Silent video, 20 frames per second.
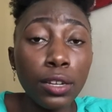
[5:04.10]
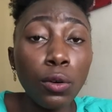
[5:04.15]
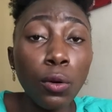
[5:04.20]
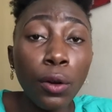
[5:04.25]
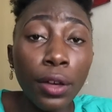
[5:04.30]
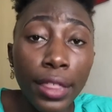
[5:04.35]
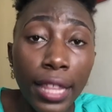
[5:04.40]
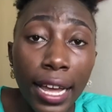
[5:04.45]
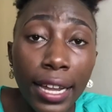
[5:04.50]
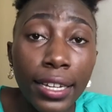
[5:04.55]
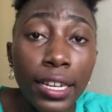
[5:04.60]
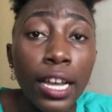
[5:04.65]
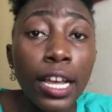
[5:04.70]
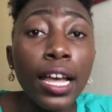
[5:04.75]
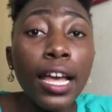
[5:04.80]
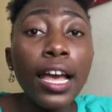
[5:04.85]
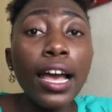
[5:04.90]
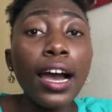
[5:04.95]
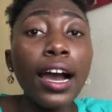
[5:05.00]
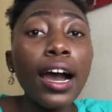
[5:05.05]
and all that
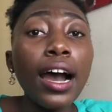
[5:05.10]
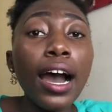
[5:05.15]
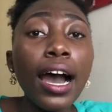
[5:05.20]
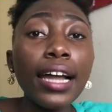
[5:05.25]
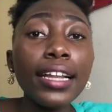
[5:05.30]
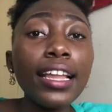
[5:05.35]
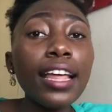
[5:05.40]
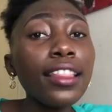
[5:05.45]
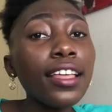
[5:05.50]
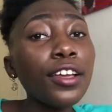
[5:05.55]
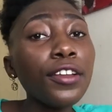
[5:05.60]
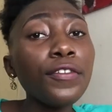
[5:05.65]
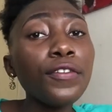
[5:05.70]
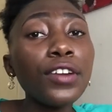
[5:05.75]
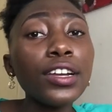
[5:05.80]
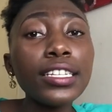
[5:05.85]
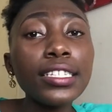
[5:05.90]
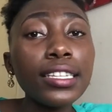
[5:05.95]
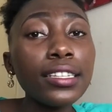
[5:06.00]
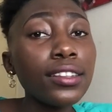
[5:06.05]
and other
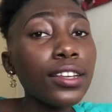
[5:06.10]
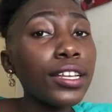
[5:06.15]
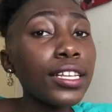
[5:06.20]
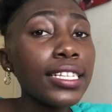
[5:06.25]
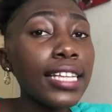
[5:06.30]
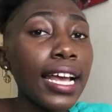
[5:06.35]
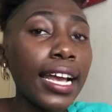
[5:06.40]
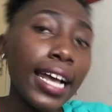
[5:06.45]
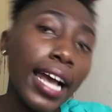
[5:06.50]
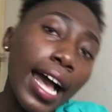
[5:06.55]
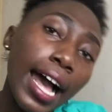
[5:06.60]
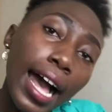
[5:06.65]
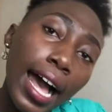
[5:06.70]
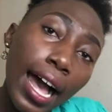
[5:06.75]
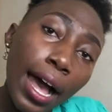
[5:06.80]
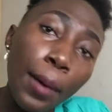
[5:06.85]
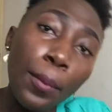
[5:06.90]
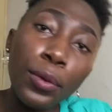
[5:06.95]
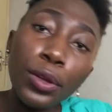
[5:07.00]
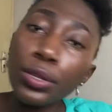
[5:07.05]
universities i was like
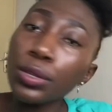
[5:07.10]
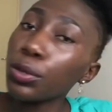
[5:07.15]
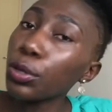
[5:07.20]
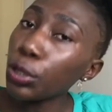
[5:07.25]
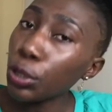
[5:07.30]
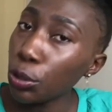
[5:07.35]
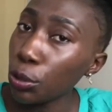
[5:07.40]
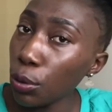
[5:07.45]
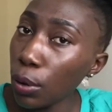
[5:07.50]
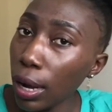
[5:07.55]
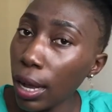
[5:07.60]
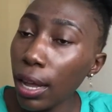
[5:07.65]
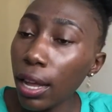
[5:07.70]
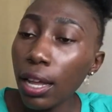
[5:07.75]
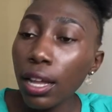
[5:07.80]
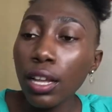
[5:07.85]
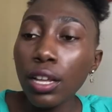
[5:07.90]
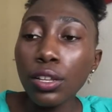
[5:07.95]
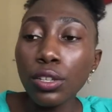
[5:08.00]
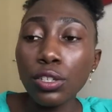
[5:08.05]
ah, i'm not so sure
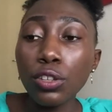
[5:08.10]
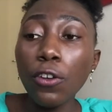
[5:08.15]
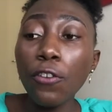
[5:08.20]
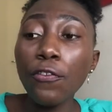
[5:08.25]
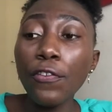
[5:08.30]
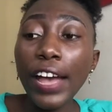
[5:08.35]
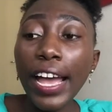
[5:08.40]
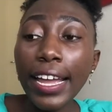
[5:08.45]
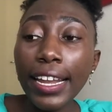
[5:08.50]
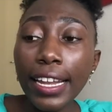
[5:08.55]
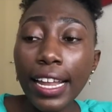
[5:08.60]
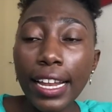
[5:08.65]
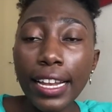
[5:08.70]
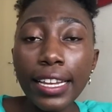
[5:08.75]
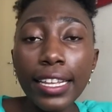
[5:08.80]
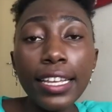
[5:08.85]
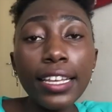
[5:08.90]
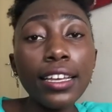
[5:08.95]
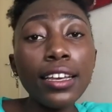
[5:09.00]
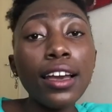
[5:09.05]
so
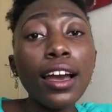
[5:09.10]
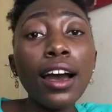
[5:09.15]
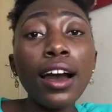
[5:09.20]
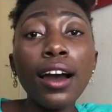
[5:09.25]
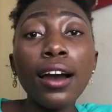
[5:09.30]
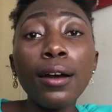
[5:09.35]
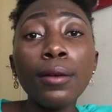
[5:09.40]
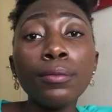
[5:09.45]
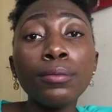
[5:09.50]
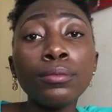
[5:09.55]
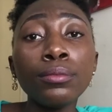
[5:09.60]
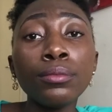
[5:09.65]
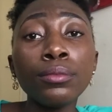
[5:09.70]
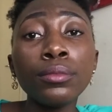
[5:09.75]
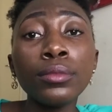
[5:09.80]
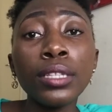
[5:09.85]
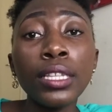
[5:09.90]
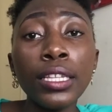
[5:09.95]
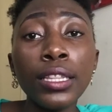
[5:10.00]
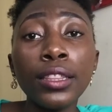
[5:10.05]
finally
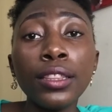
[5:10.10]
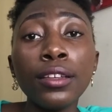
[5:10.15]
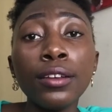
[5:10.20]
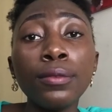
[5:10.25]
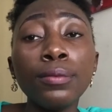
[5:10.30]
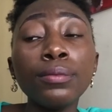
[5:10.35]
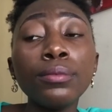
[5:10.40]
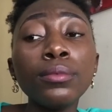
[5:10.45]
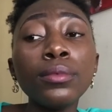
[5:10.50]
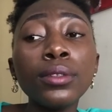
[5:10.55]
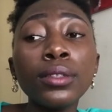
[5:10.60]
um the the